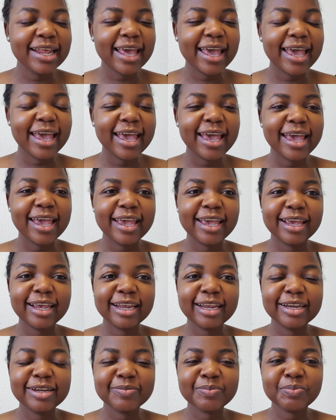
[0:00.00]

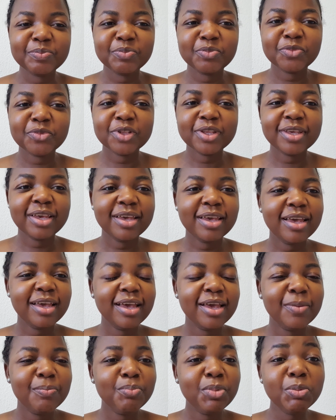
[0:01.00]
and
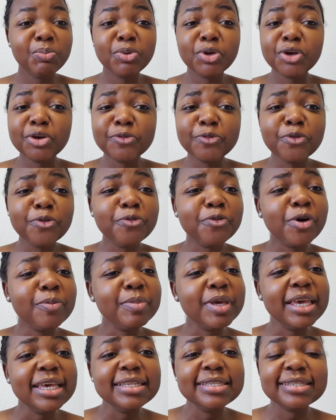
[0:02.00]
be beautiful from
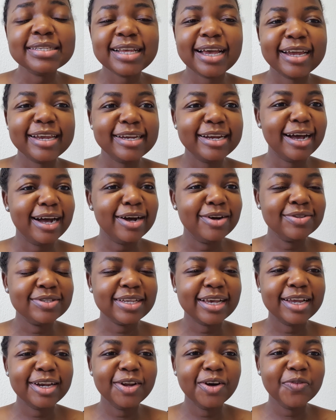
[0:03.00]
inside out.
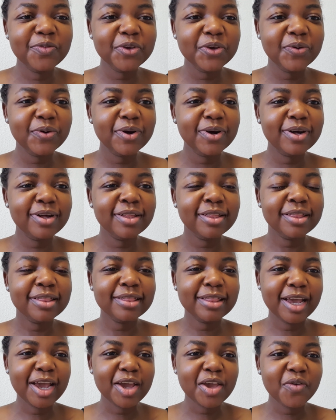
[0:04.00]
I love you all.
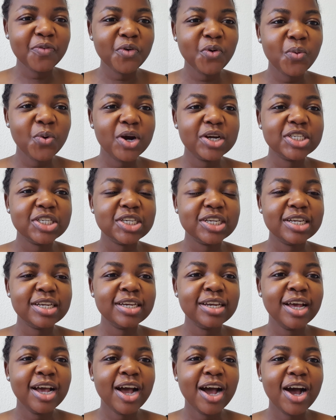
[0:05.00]
Thank you for
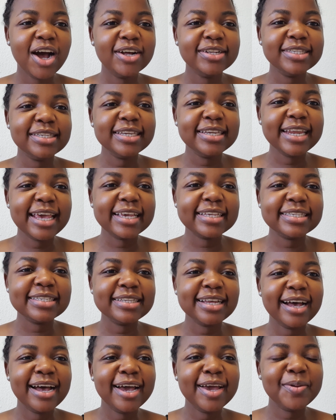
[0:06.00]
watching. Until next
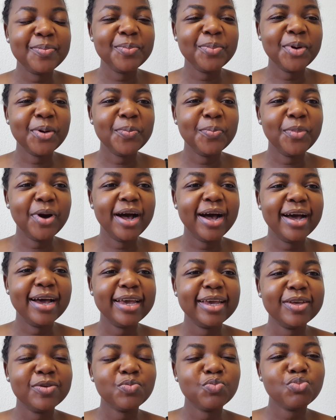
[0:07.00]
time,
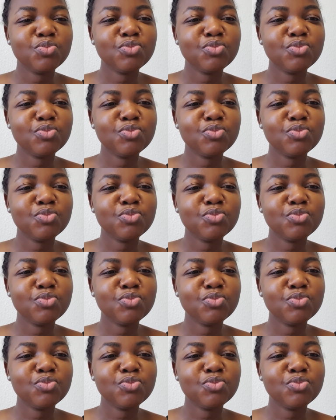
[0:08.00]
bye.